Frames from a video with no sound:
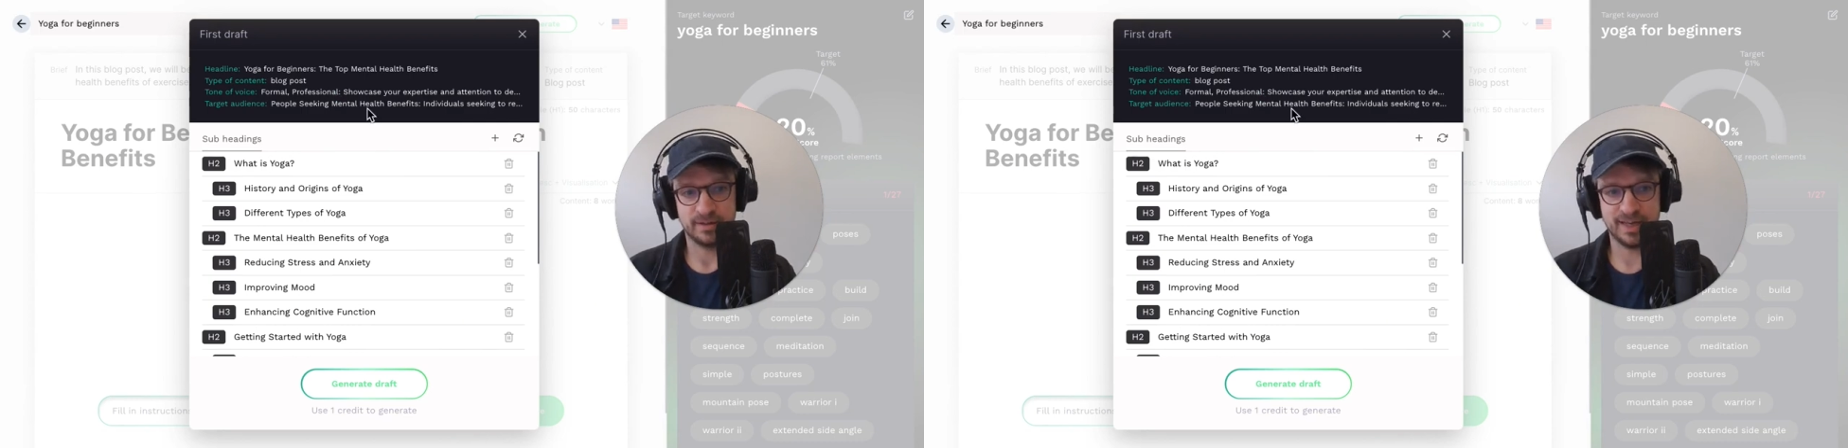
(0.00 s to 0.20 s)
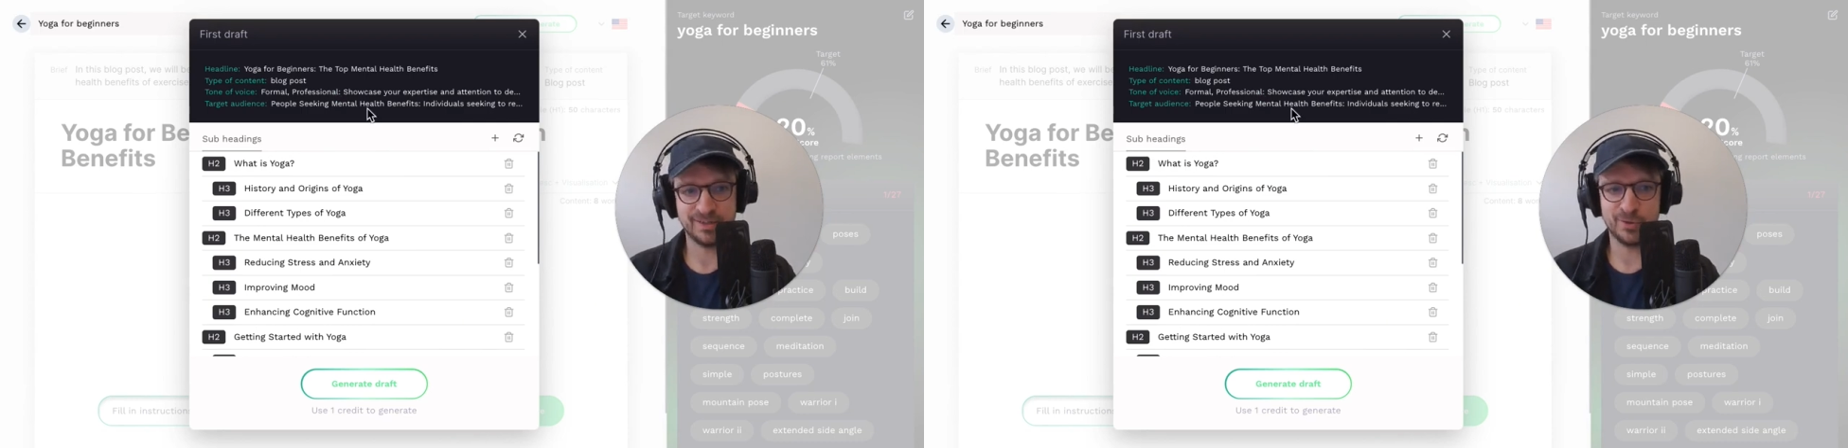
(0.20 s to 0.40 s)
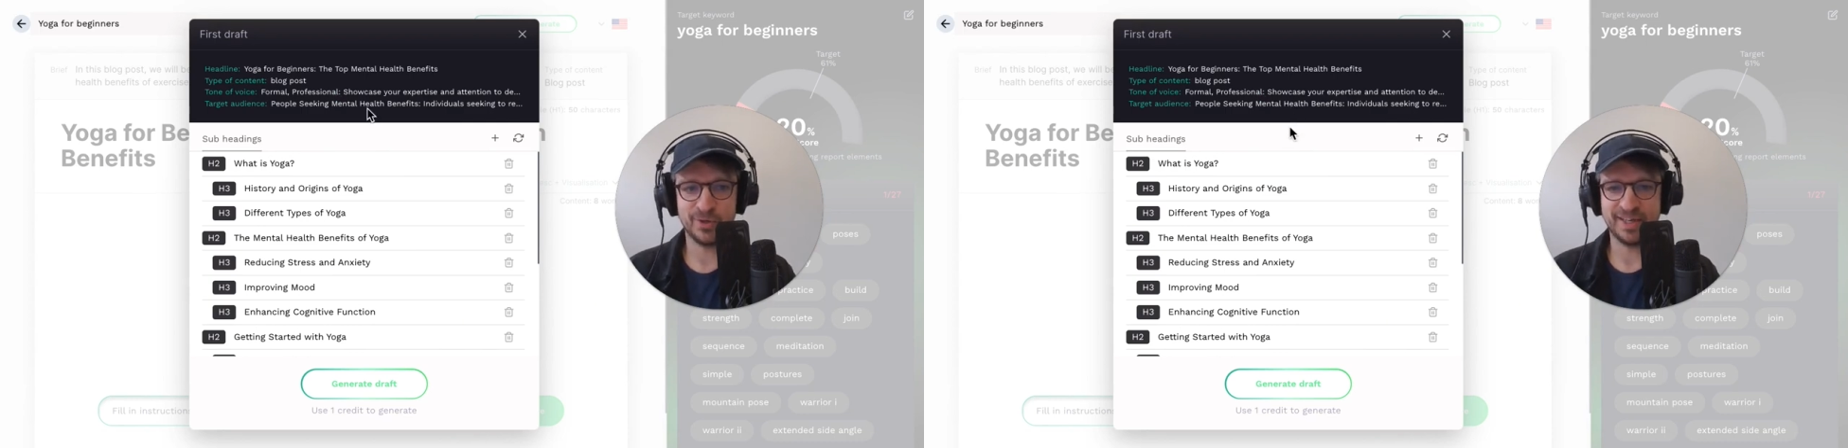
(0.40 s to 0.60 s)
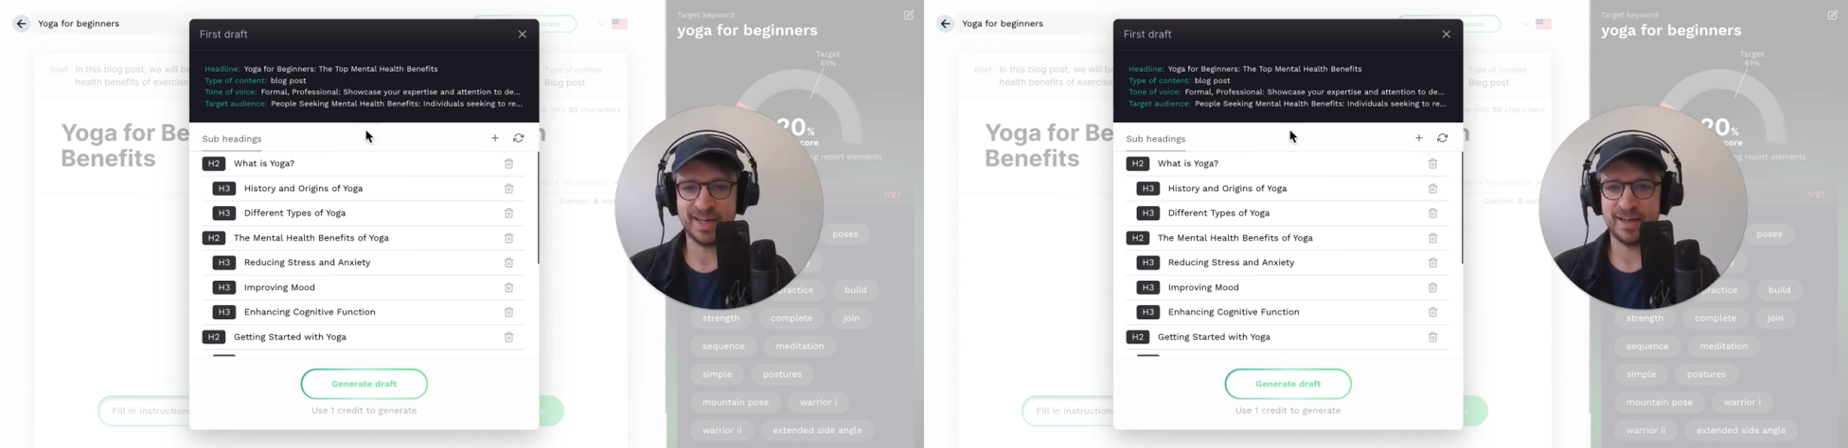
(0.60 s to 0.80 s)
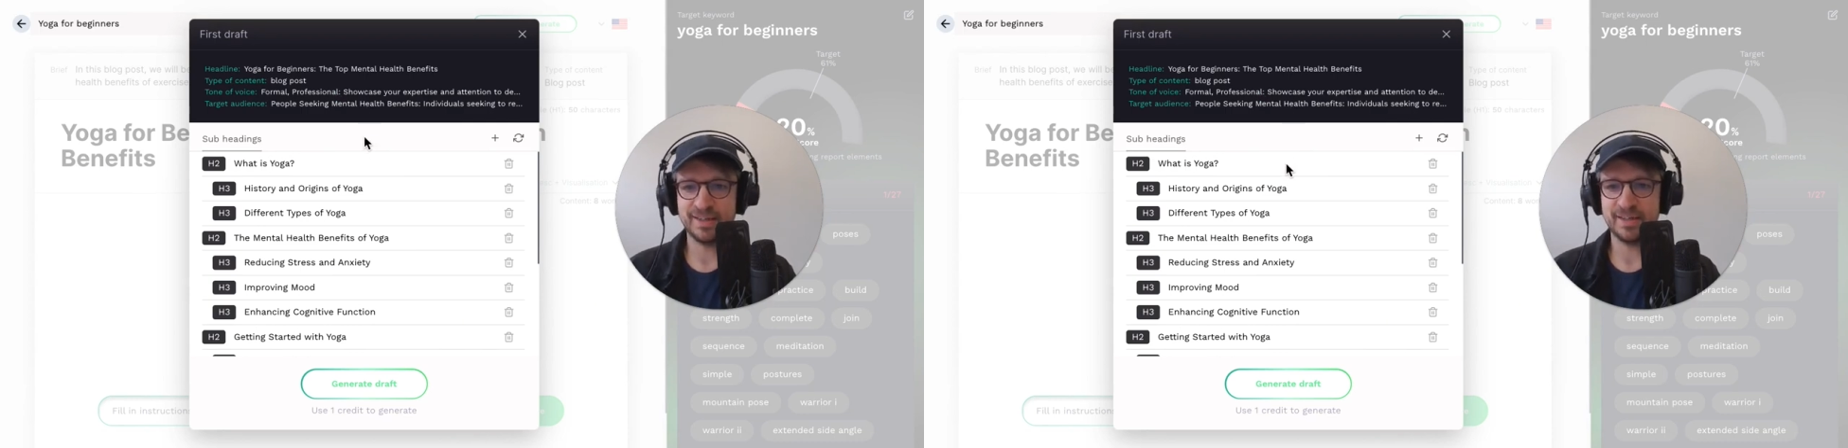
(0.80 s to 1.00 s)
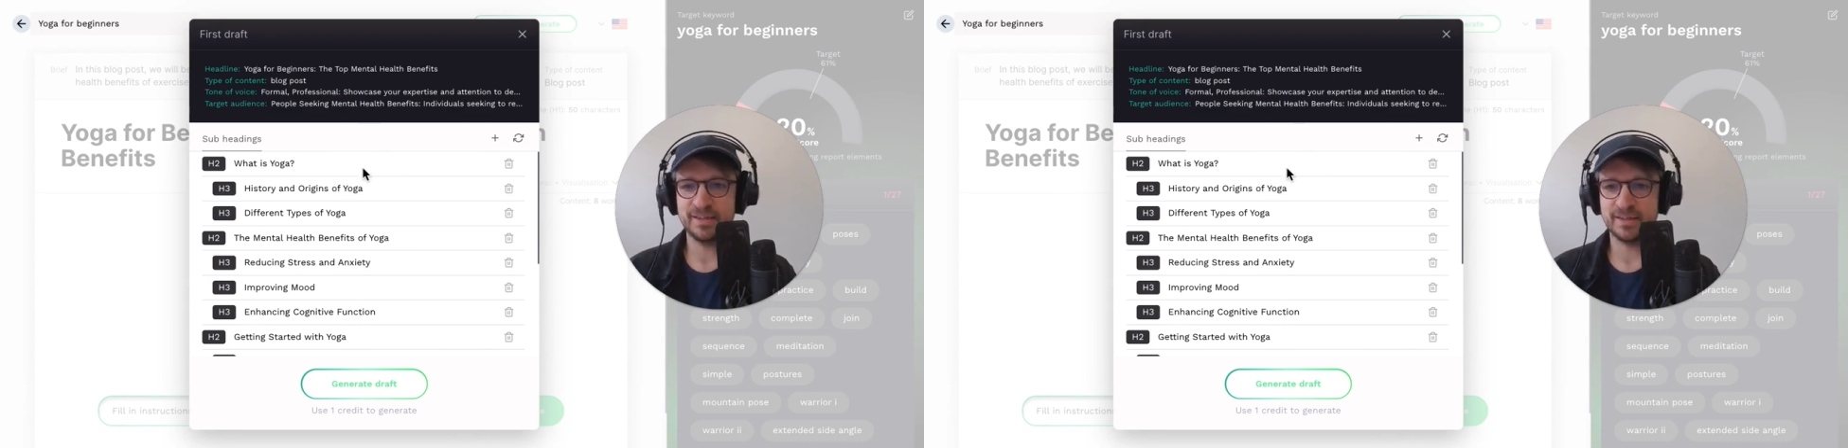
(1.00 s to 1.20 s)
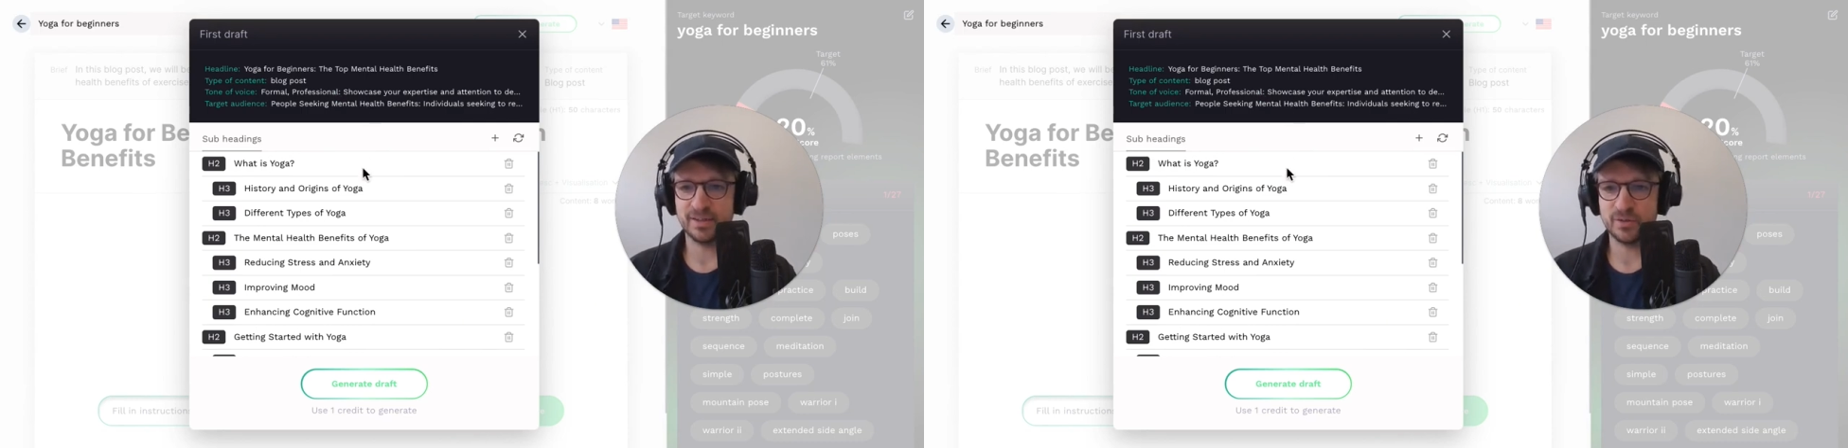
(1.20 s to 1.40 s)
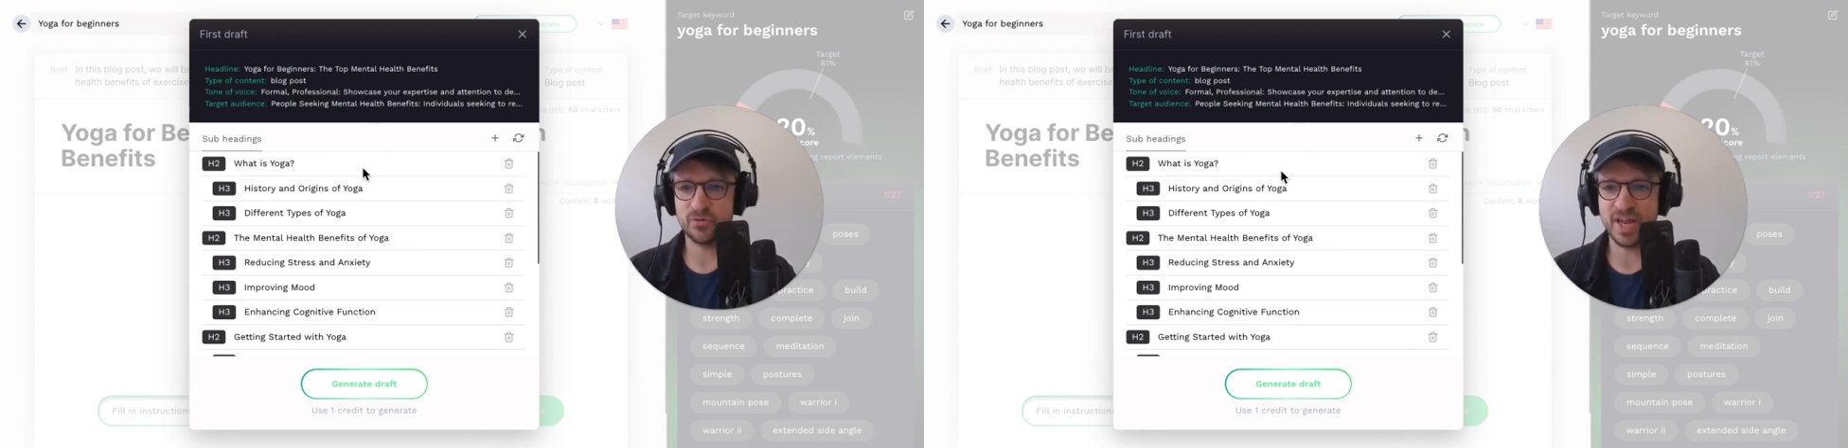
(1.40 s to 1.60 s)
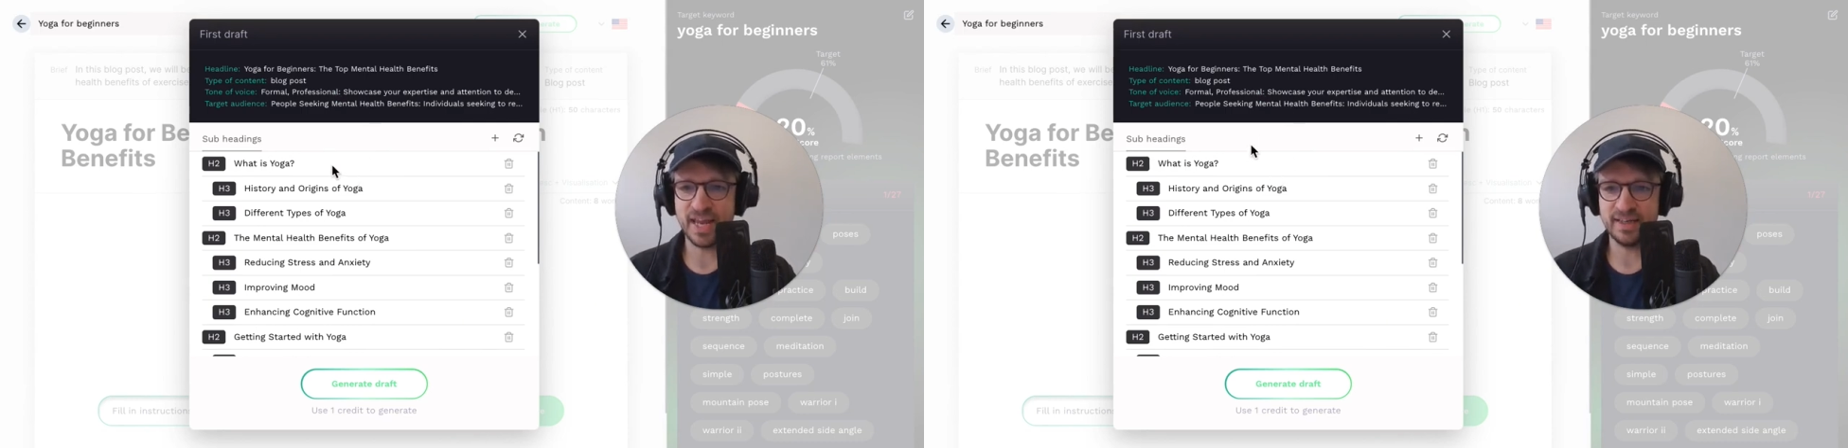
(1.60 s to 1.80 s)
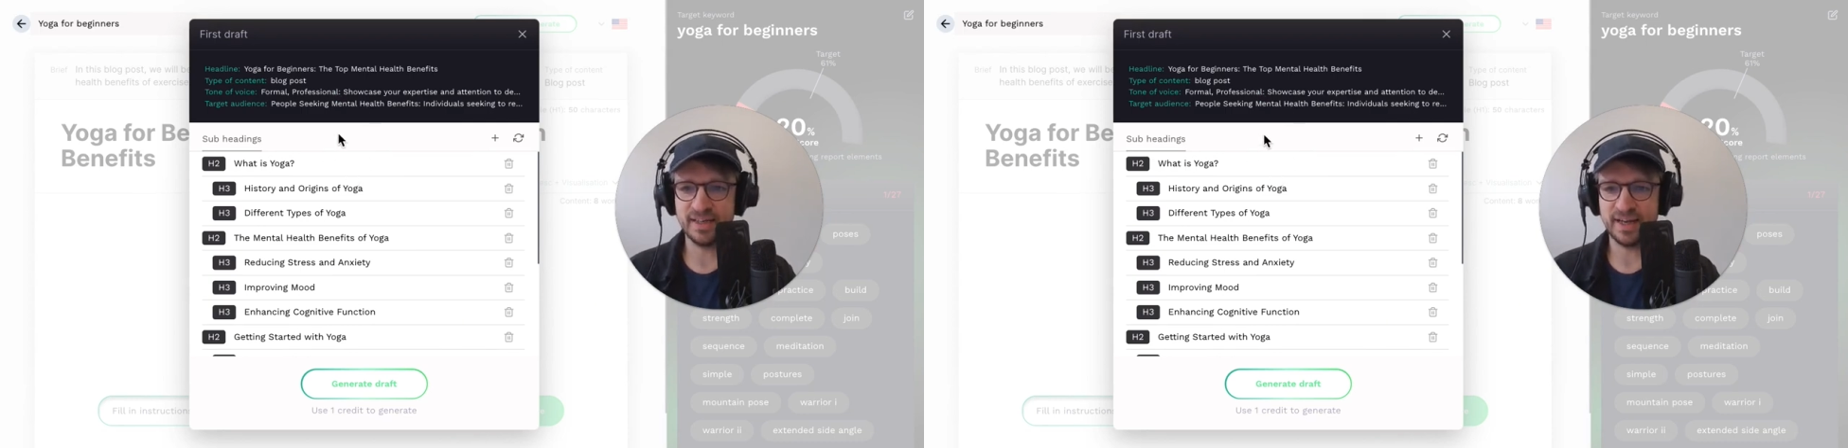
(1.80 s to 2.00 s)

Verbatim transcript: SEO.ai is creating